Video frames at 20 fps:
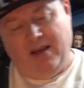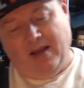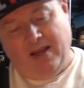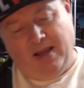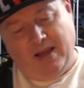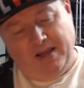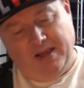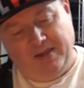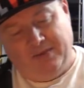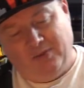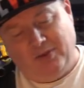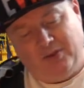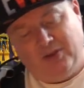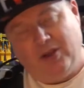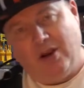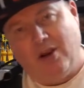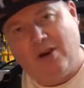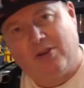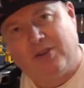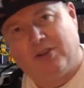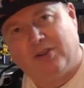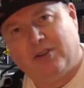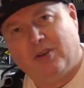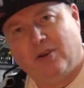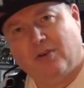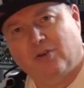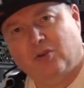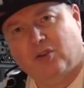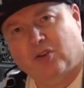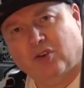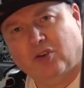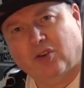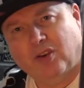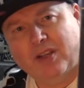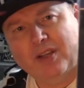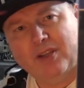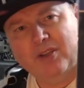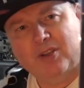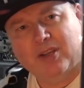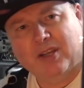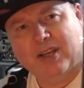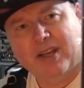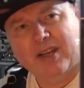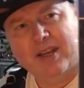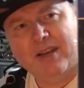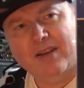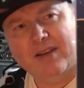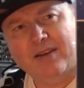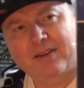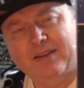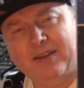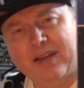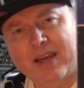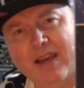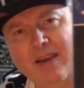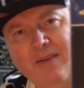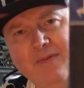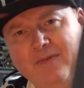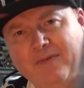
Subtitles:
It is the Dark Souls Trilogy set.